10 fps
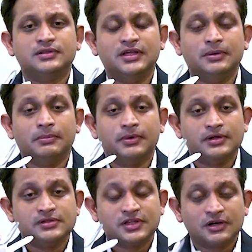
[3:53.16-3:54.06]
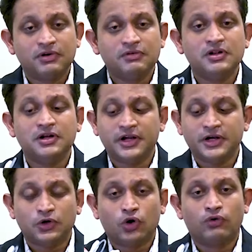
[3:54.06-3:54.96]
the survival
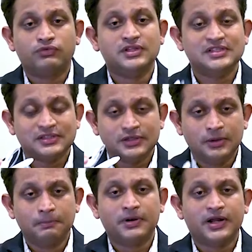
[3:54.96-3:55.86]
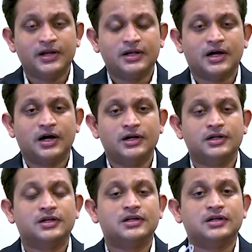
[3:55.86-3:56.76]
rate of this implant
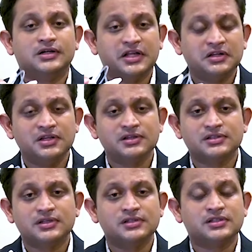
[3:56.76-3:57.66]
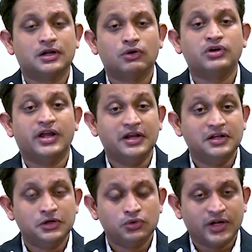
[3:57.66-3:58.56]
at 10 years is around
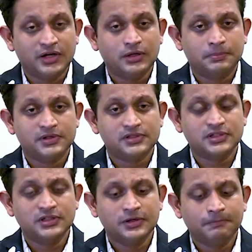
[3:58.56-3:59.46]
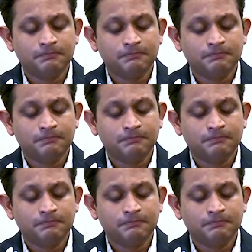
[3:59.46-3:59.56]
80 to 90%.